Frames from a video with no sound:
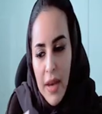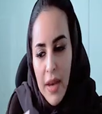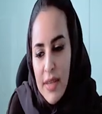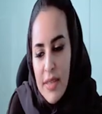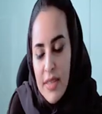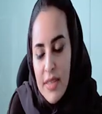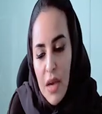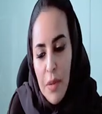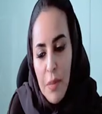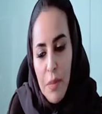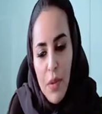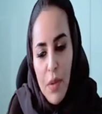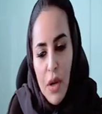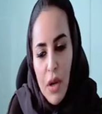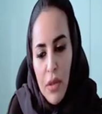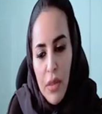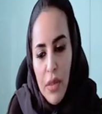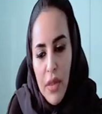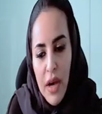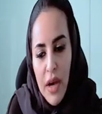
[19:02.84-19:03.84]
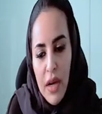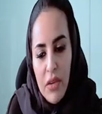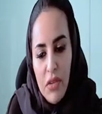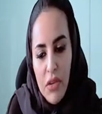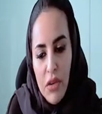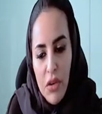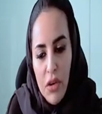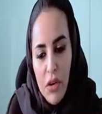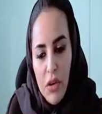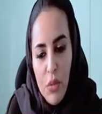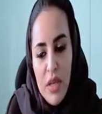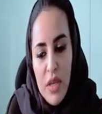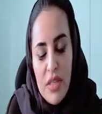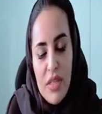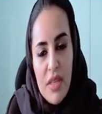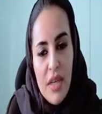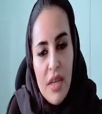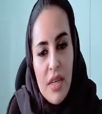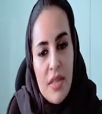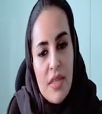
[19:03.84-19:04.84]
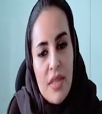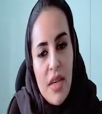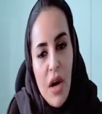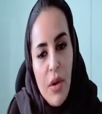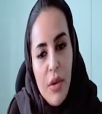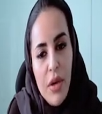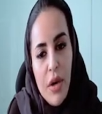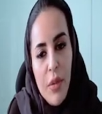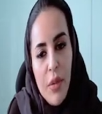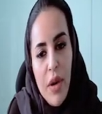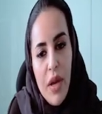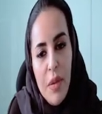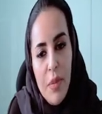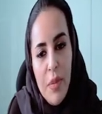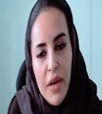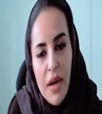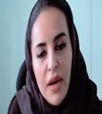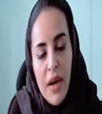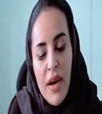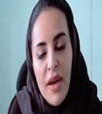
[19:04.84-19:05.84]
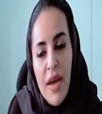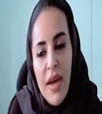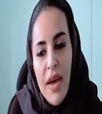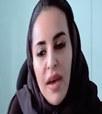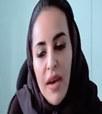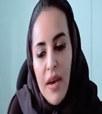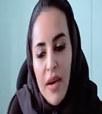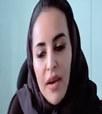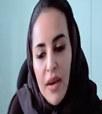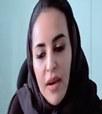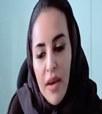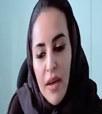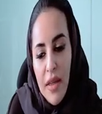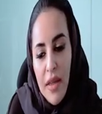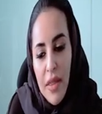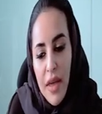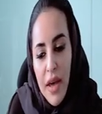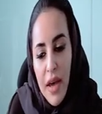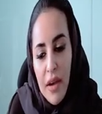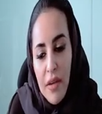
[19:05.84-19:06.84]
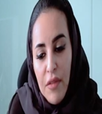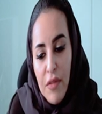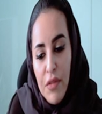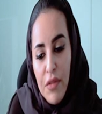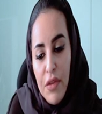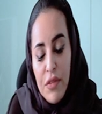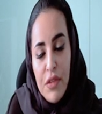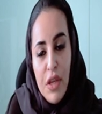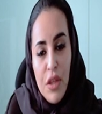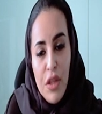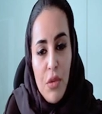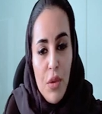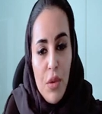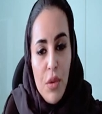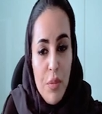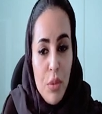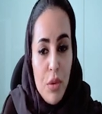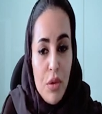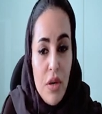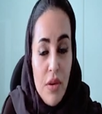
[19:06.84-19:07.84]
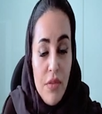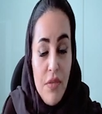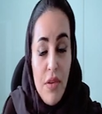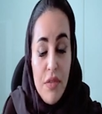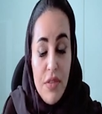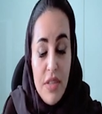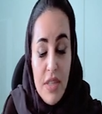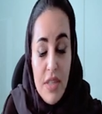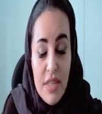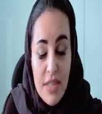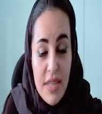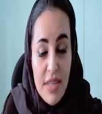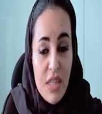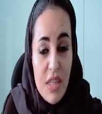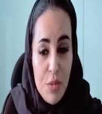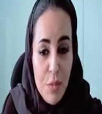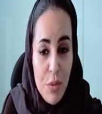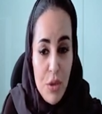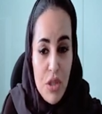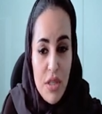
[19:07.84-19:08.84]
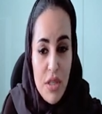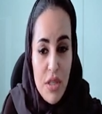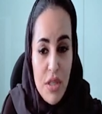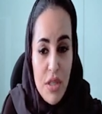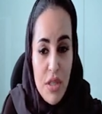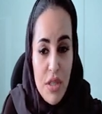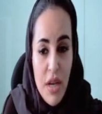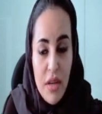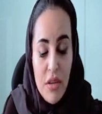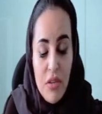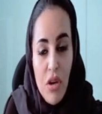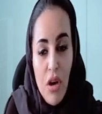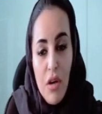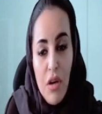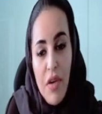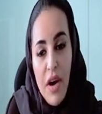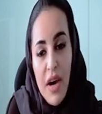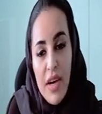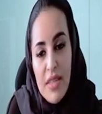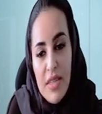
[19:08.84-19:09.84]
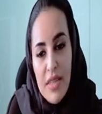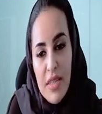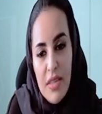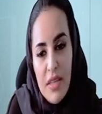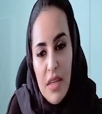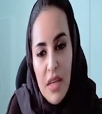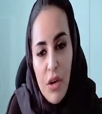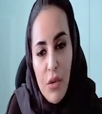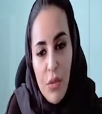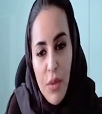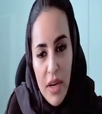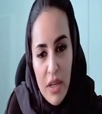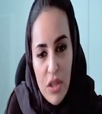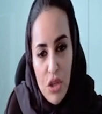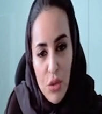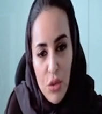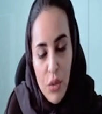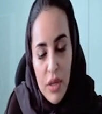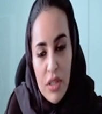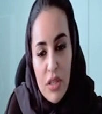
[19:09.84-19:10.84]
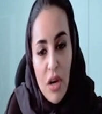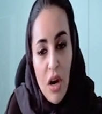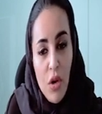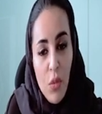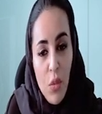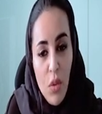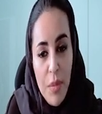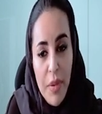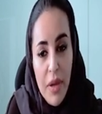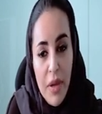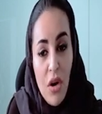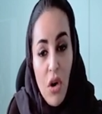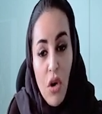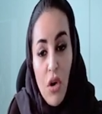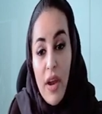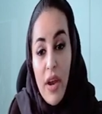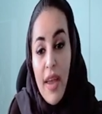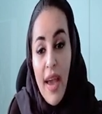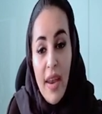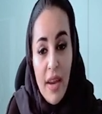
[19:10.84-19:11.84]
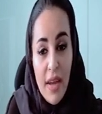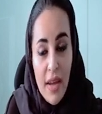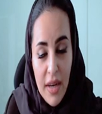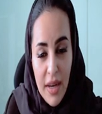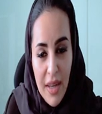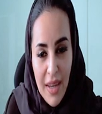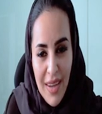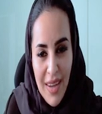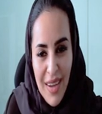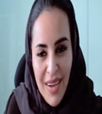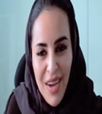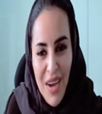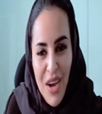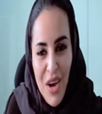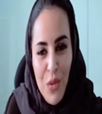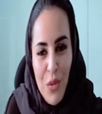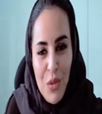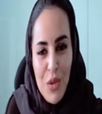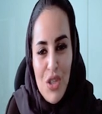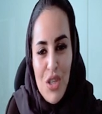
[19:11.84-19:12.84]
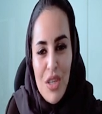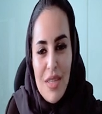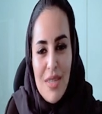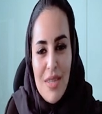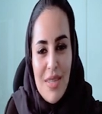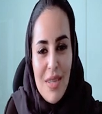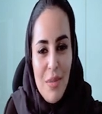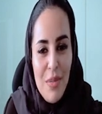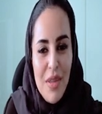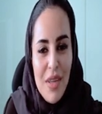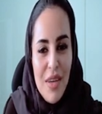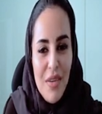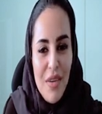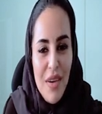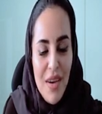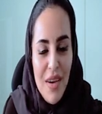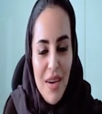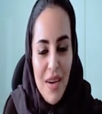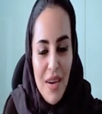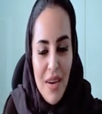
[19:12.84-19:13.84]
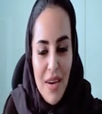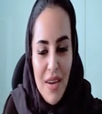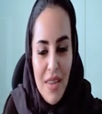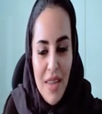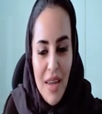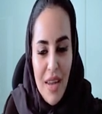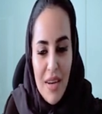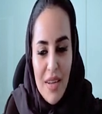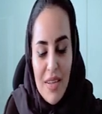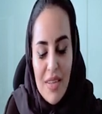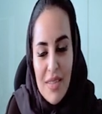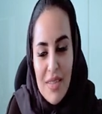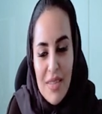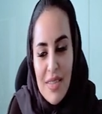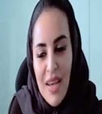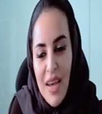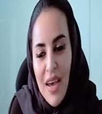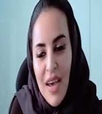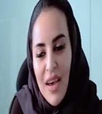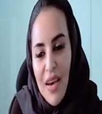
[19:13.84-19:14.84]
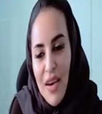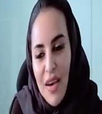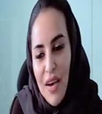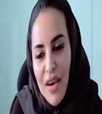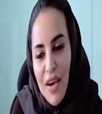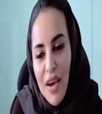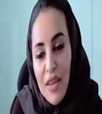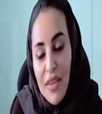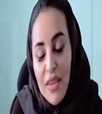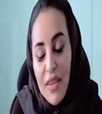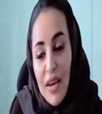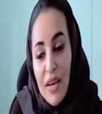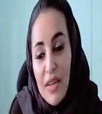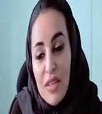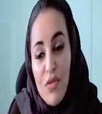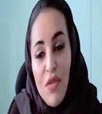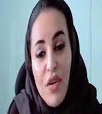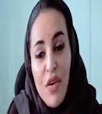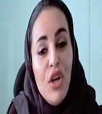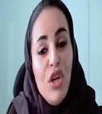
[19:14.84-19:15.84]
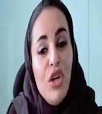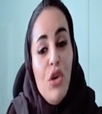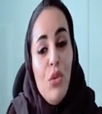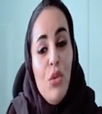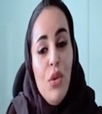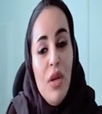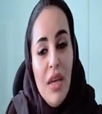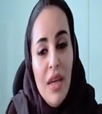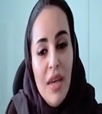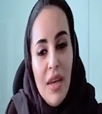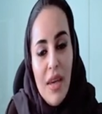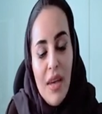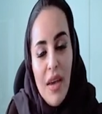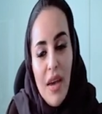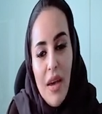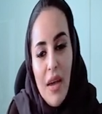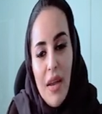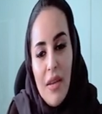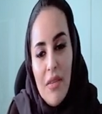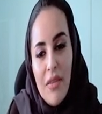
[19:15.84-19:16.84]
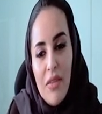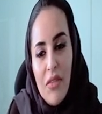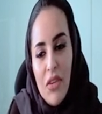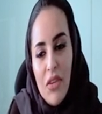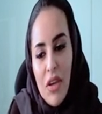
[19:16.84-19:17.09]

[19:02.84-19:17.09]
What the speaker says: example on that, we see in Saudi Arabia that 56% of ICT graduates are women organically, which is something that is very unique, and